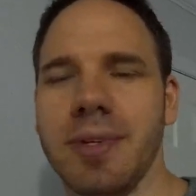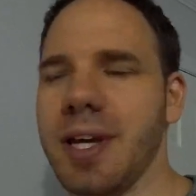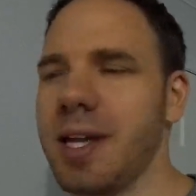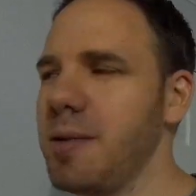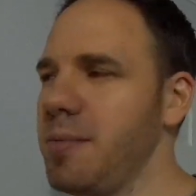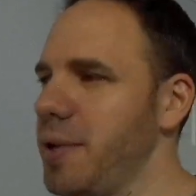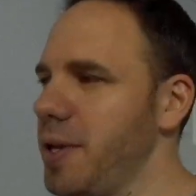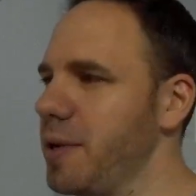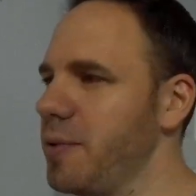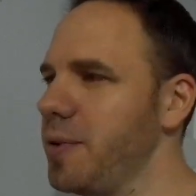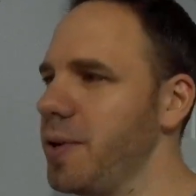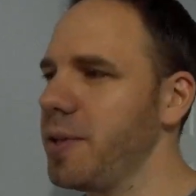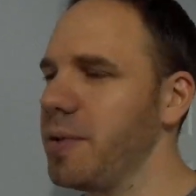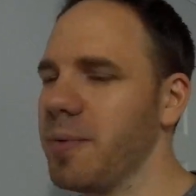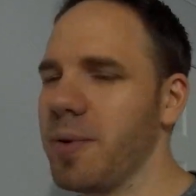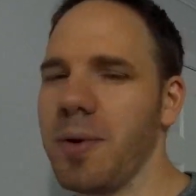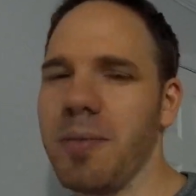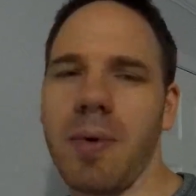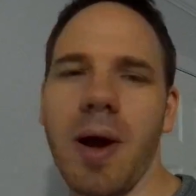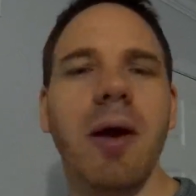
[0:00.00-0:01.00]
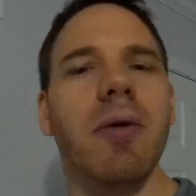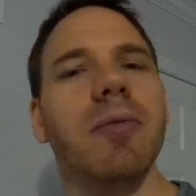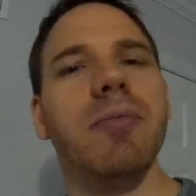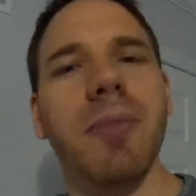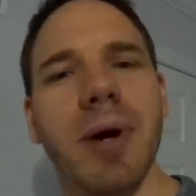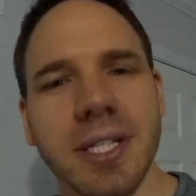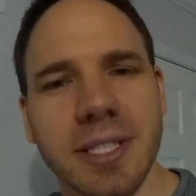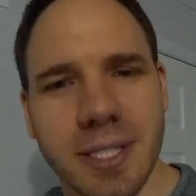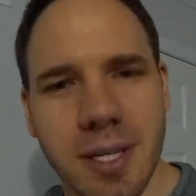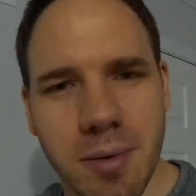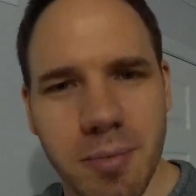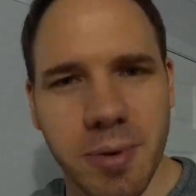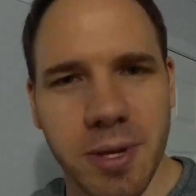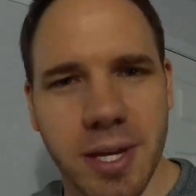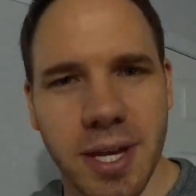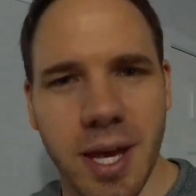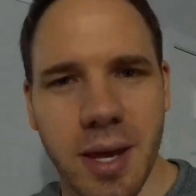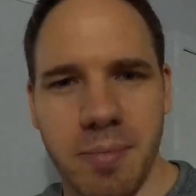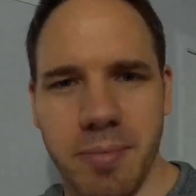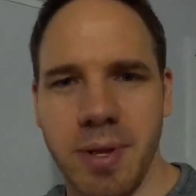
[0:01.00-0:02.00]
And I'm like, what in the world? Why would my seat be
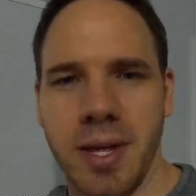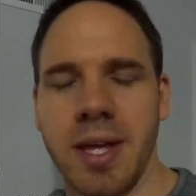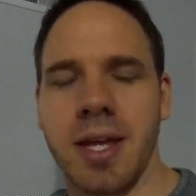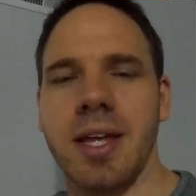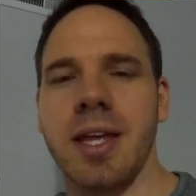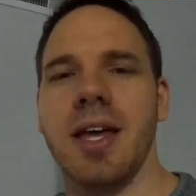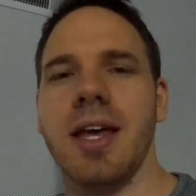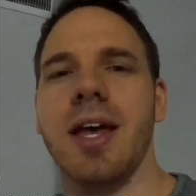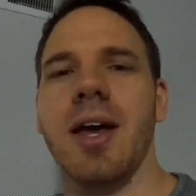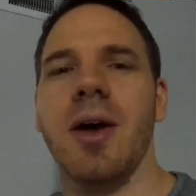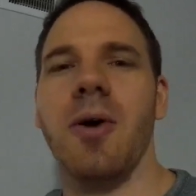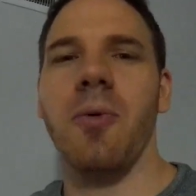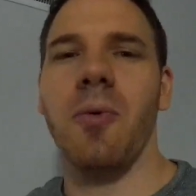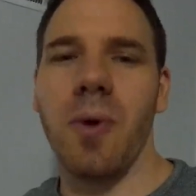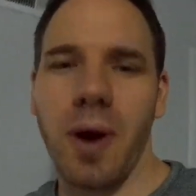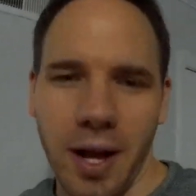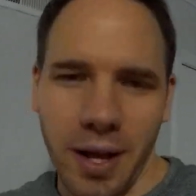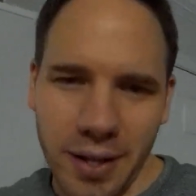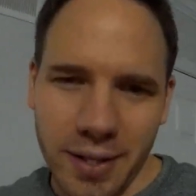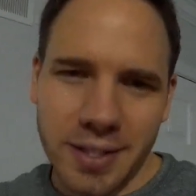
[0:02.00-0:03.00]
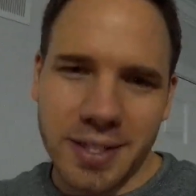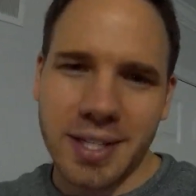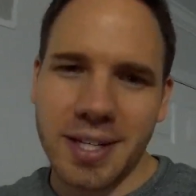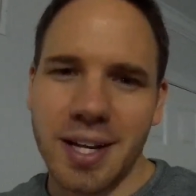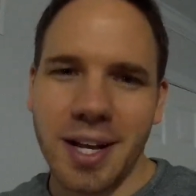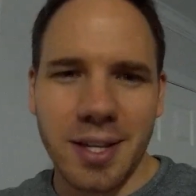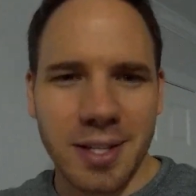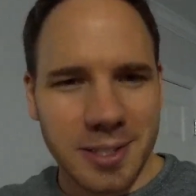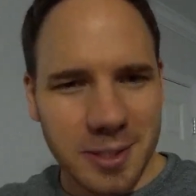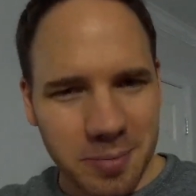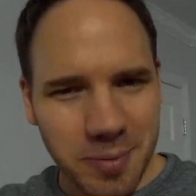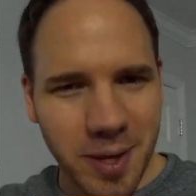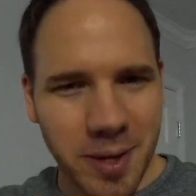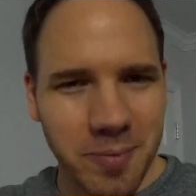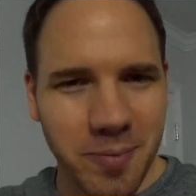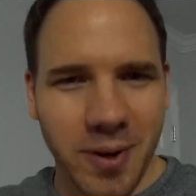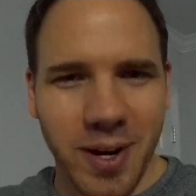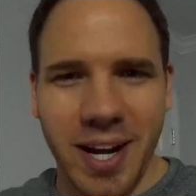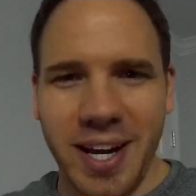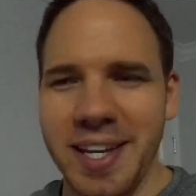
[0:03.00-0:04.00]
damp? Well, I'll
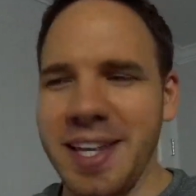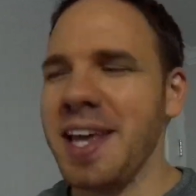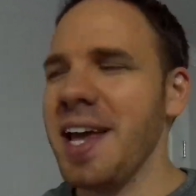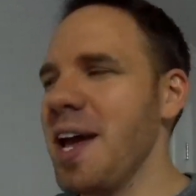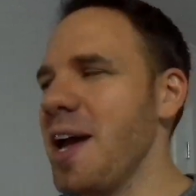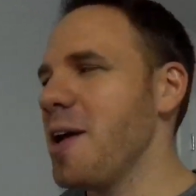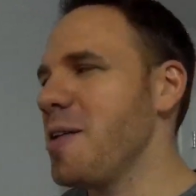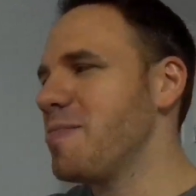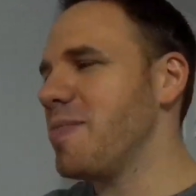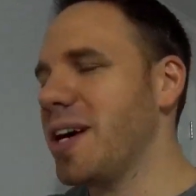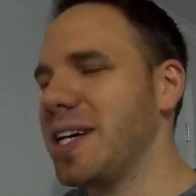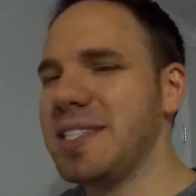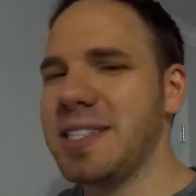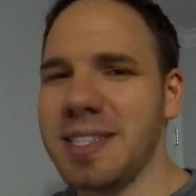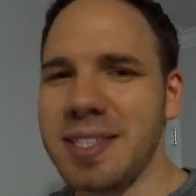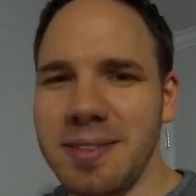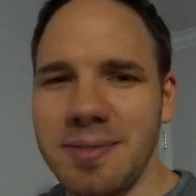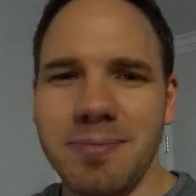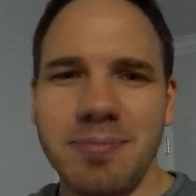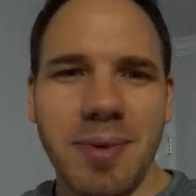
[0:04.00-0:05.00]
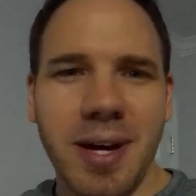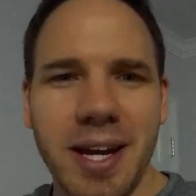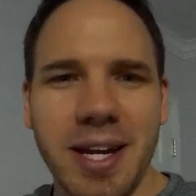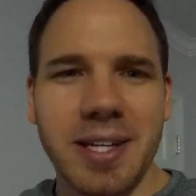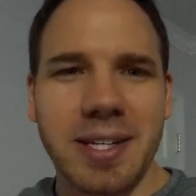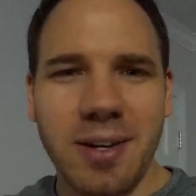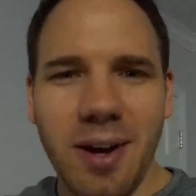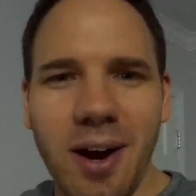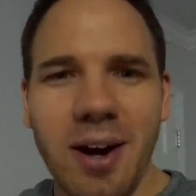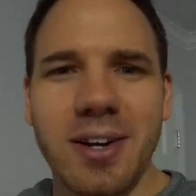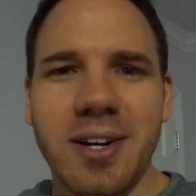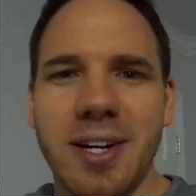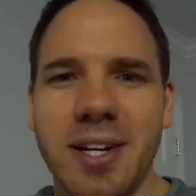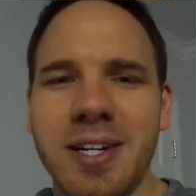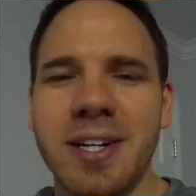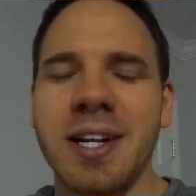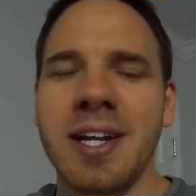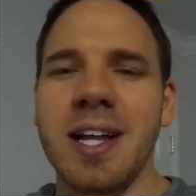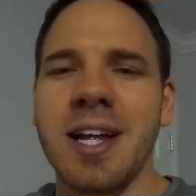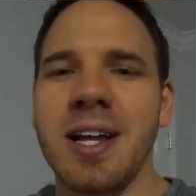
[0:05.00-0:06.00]
explain why. My little
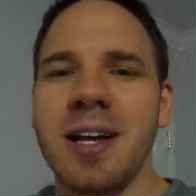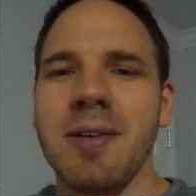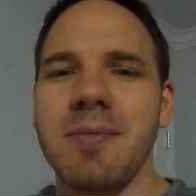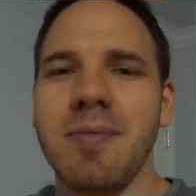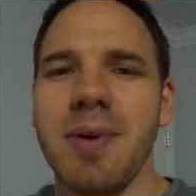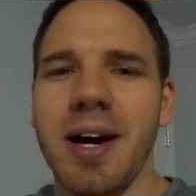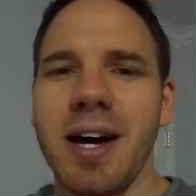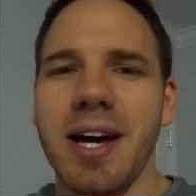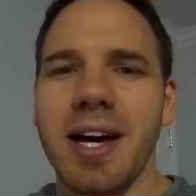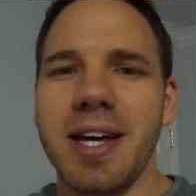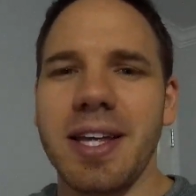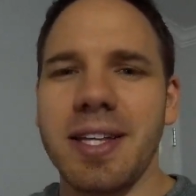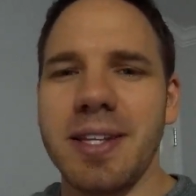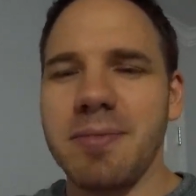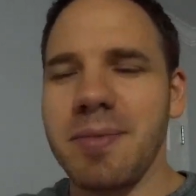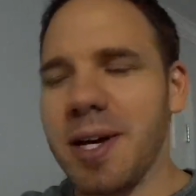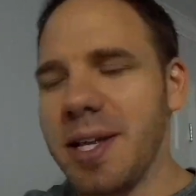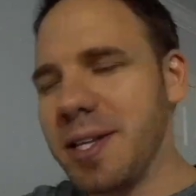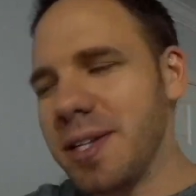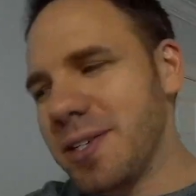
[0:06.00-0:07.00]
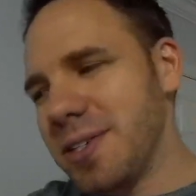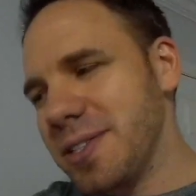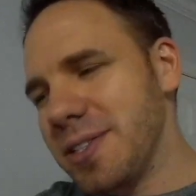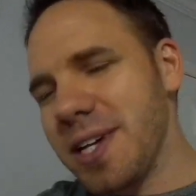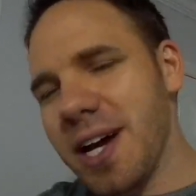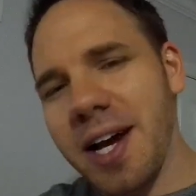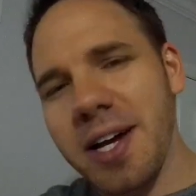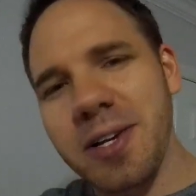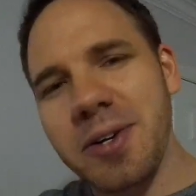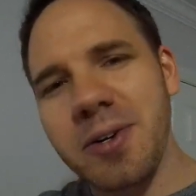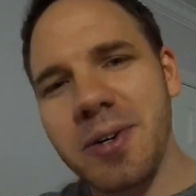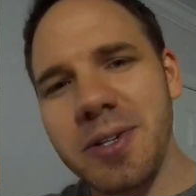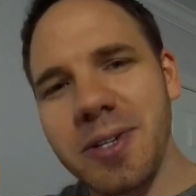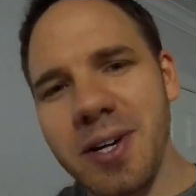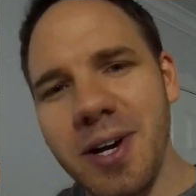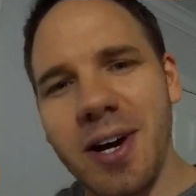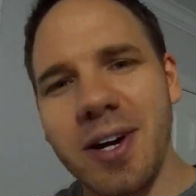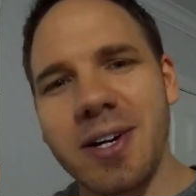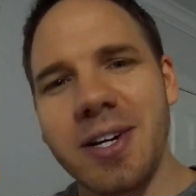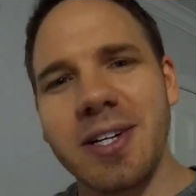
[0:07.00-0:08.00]
9-year-old
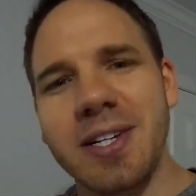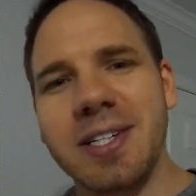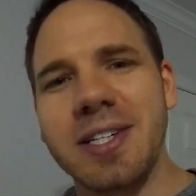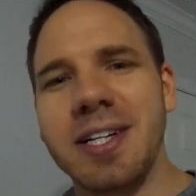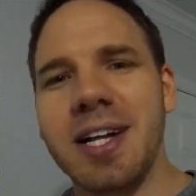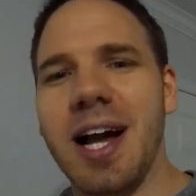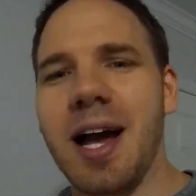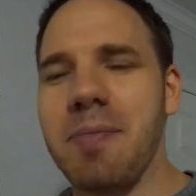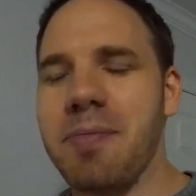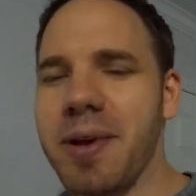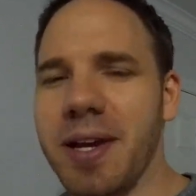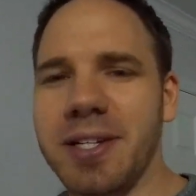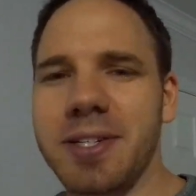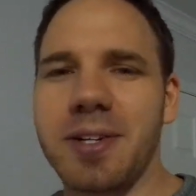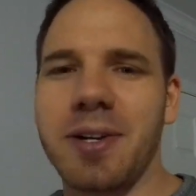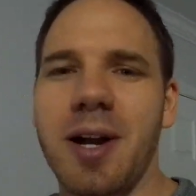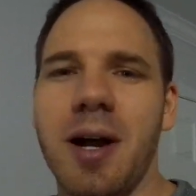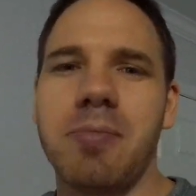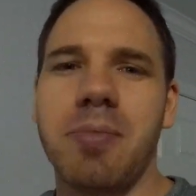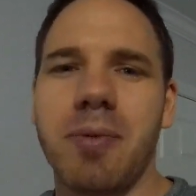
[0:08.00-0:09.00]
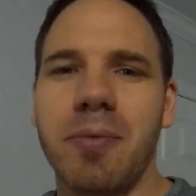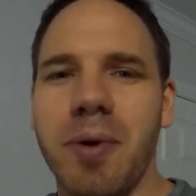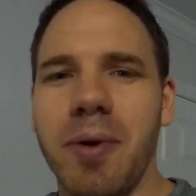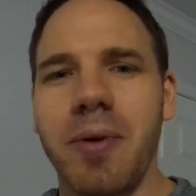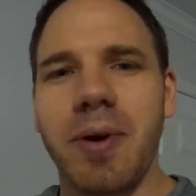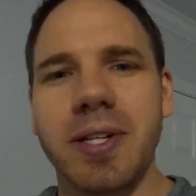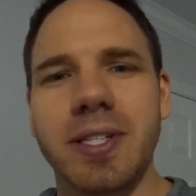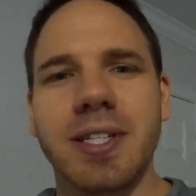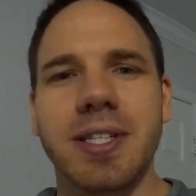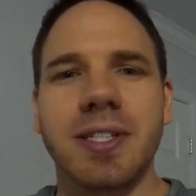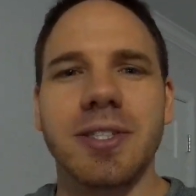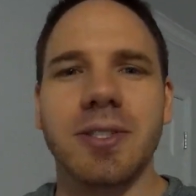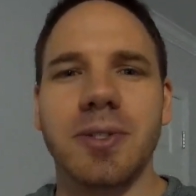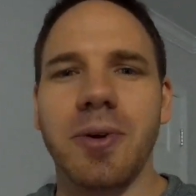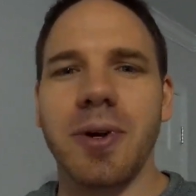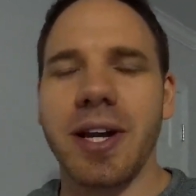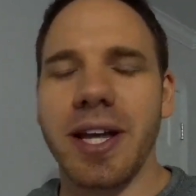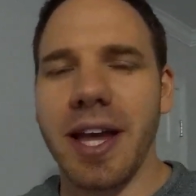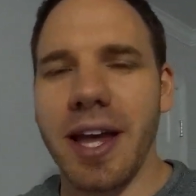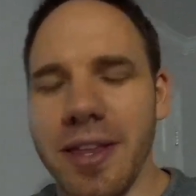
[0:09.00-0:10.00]
daughter, I picked her up and we went to the
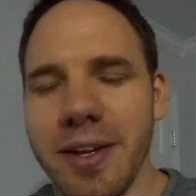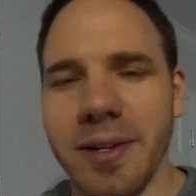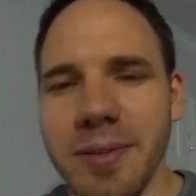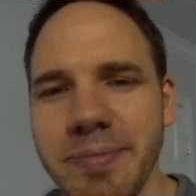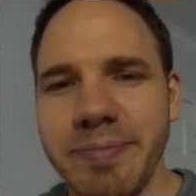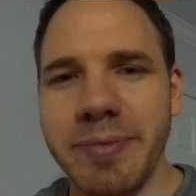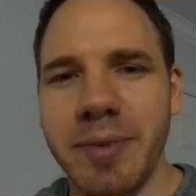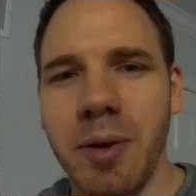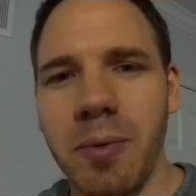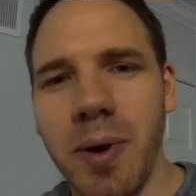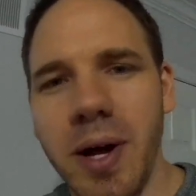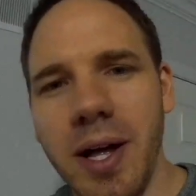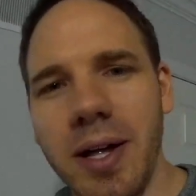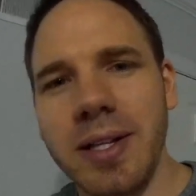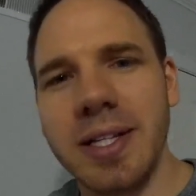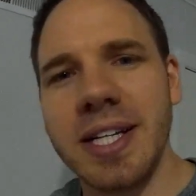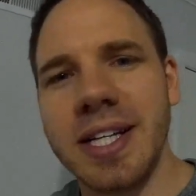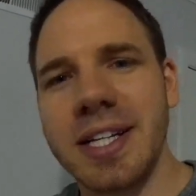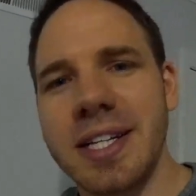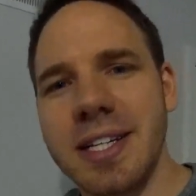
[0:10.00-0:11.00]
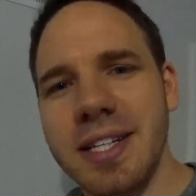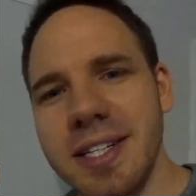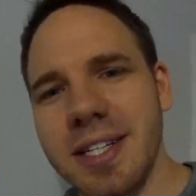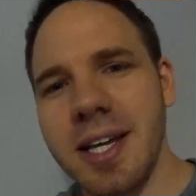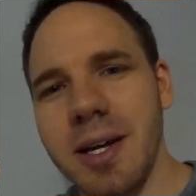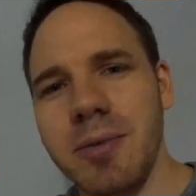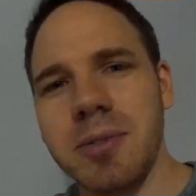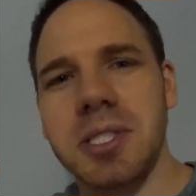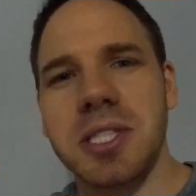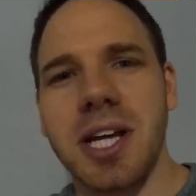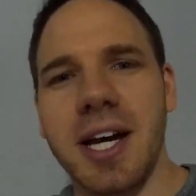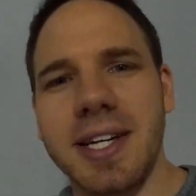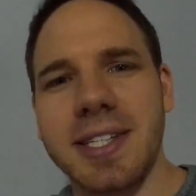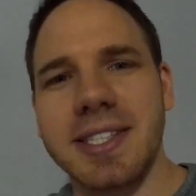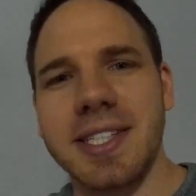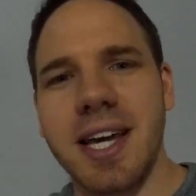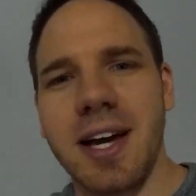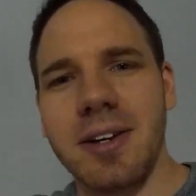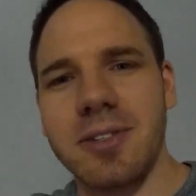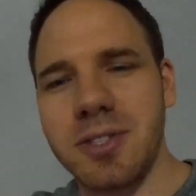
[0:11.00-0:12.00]
store together. Well, it was
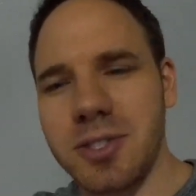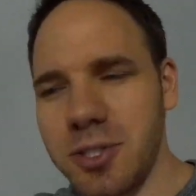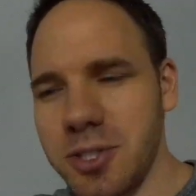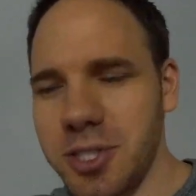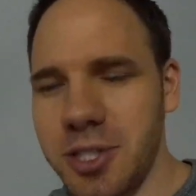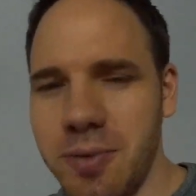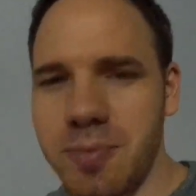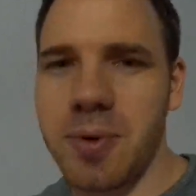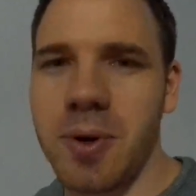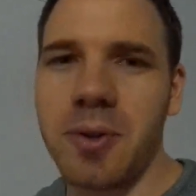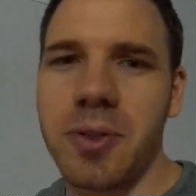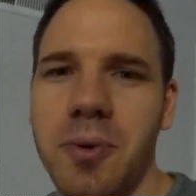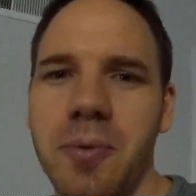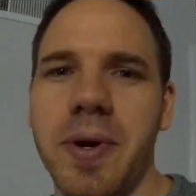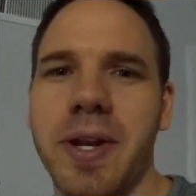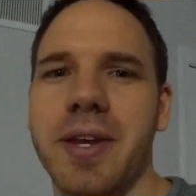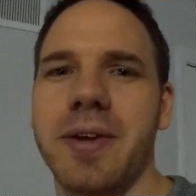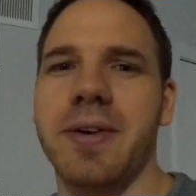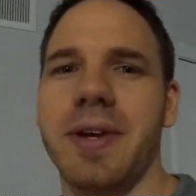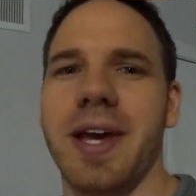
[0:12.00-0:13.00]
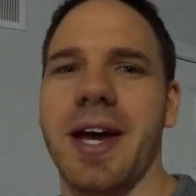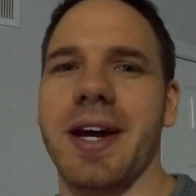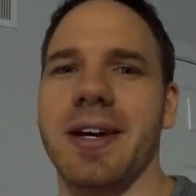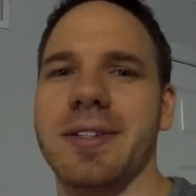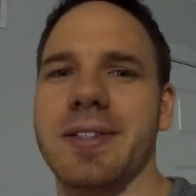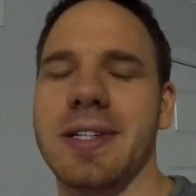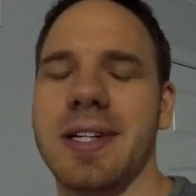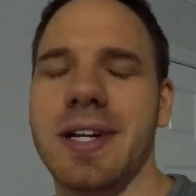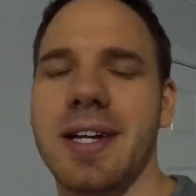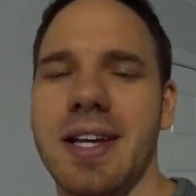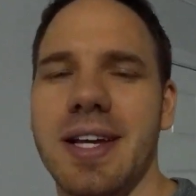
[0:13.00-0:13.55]
nice out, so she rolled the window down.